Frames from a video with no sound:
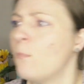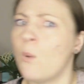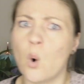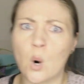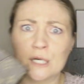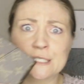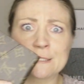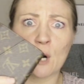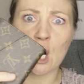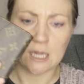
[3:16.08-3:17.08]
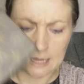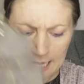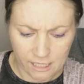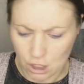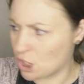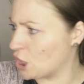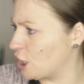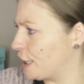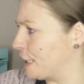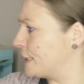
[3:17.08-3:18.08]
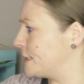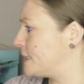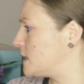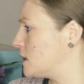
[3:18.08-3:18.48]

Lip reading: more small leather goods,